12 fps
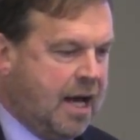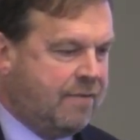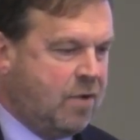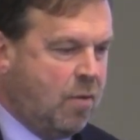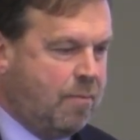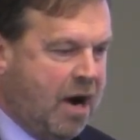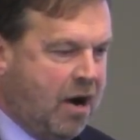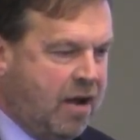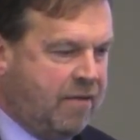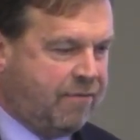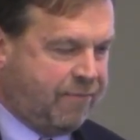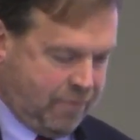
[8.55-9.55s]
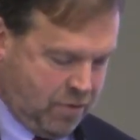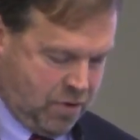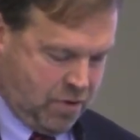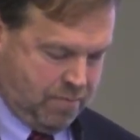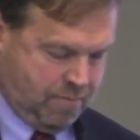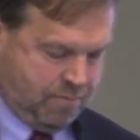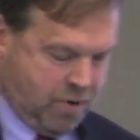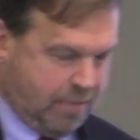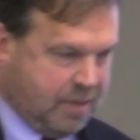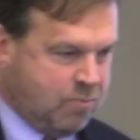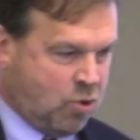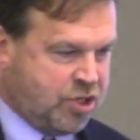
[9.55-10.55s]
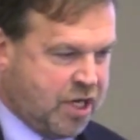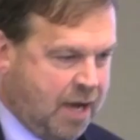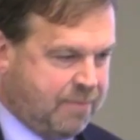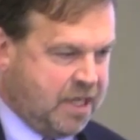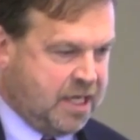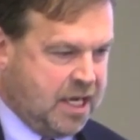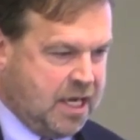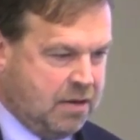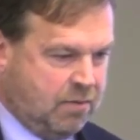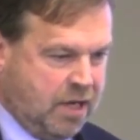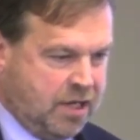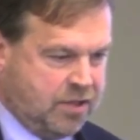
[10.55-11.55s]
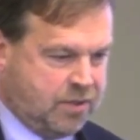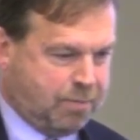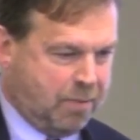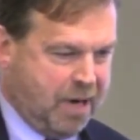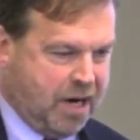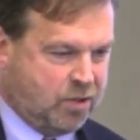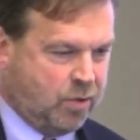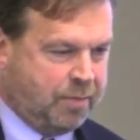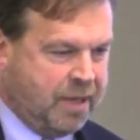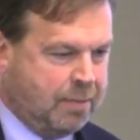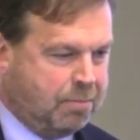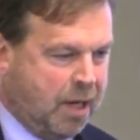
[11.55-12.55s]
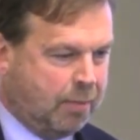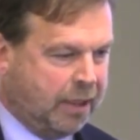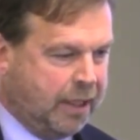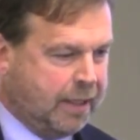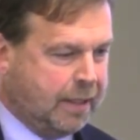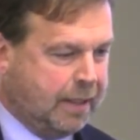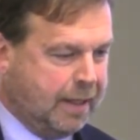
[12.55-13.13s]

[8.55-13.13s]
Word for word: I've known Barry for probably more time than he is prepared to admit in public.